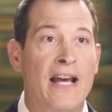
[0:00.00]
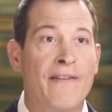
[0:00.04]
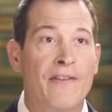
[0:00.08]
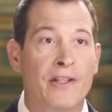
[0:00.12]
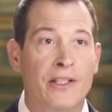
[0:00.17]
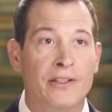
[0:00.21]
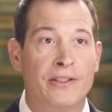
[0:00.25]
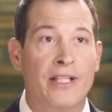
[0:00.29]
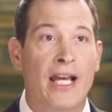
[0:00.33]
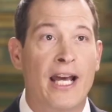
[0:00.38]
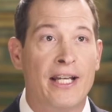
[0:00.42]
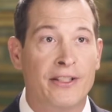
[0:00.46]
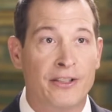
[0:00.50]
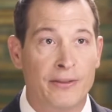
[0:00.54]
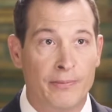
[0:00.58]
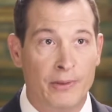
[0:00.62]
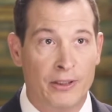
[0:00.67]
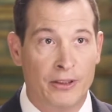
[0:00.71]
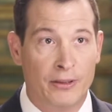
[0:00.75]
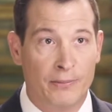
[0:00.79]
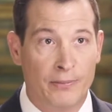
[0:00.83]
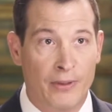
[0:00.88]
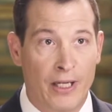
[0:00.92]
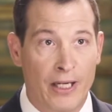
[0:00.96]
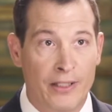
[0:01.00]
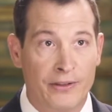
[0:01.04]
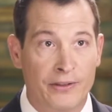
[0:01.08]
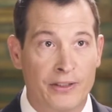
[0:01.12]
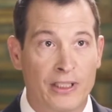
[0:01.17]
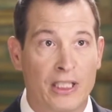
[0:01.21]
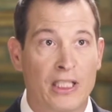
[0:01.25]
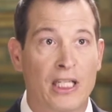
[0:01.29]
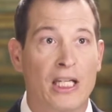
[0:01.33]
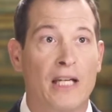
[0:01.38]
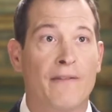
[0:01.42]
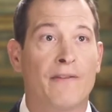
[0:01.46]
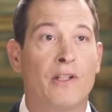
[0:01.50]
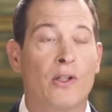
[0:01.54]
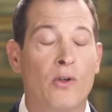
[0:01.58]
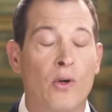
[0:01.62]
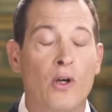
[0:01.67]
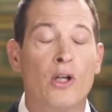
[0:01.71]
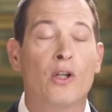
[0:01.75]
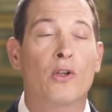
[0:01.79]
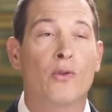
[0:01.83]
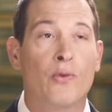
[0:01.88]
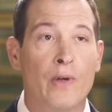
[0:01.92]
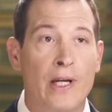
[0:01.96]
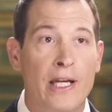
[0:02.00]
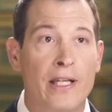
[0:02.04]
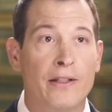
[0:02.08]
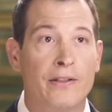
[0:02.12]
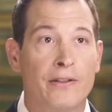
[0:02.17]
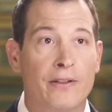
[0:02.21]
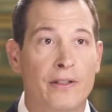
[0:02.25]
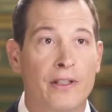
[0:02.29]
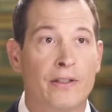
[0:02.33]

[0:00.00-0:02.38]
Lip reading: evidence has to be suppressed. If the court grants